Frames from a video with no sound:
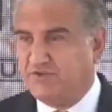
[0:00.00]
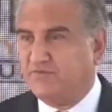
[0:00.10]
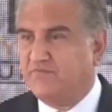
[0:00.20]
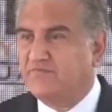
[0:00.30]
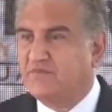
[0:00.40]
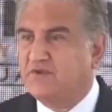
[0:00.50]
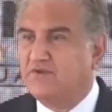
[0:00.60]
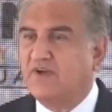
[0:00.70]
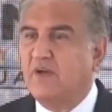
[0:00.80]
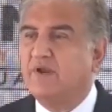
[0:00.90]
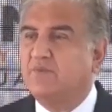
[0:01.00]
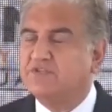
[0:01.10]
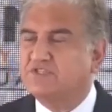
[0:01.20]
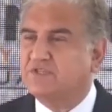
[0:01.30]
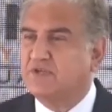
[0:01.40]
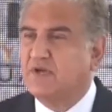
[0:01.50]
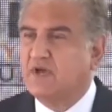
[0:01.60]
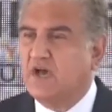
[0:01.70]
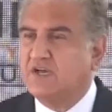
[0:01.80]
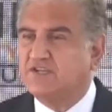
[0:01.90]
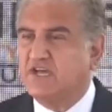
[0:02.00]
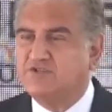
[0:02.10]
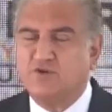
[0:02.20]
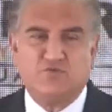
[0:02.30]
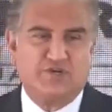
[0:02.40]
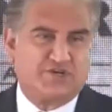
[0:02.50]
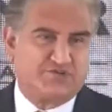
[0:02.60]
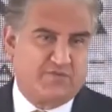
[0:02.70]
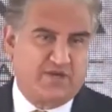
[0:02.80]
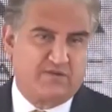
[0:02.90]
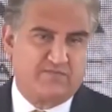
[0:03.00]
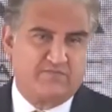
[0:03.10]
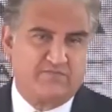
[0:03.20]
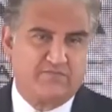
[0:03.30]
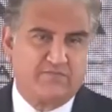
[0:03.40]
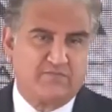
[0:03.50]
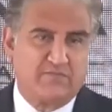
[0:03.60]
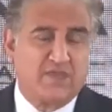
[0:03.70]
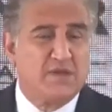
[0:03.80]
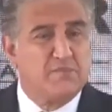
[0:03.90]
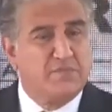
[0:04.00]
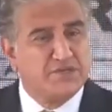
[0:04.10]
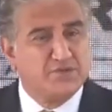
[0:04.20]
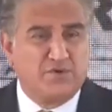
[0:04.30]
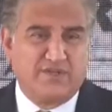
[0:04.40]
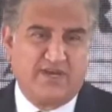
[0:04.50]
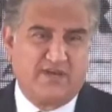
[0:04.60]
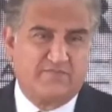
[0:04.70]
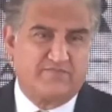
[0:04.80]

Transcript: you to come and visit Azad Jammu and Kashmir. Please go there.